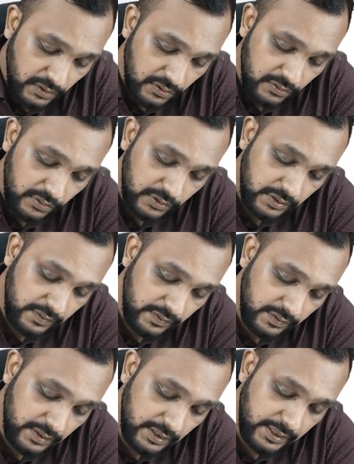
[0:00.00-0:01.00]
So, this
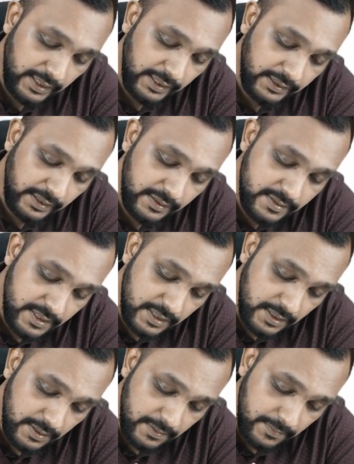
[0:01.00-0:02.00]
is a characteristic
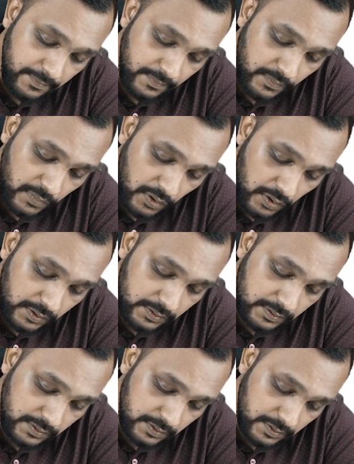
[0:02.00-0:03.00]

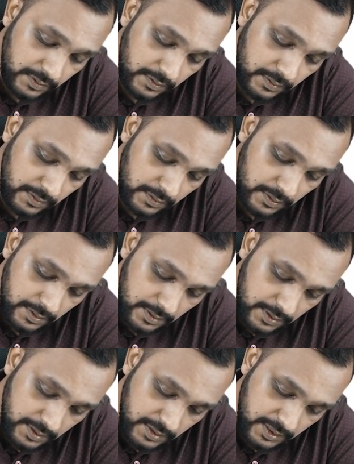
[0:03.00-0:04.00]
box
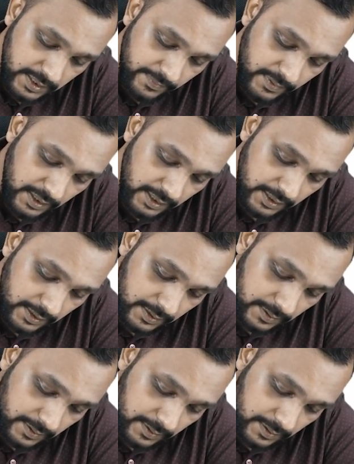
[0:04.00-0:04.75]
shaped heart.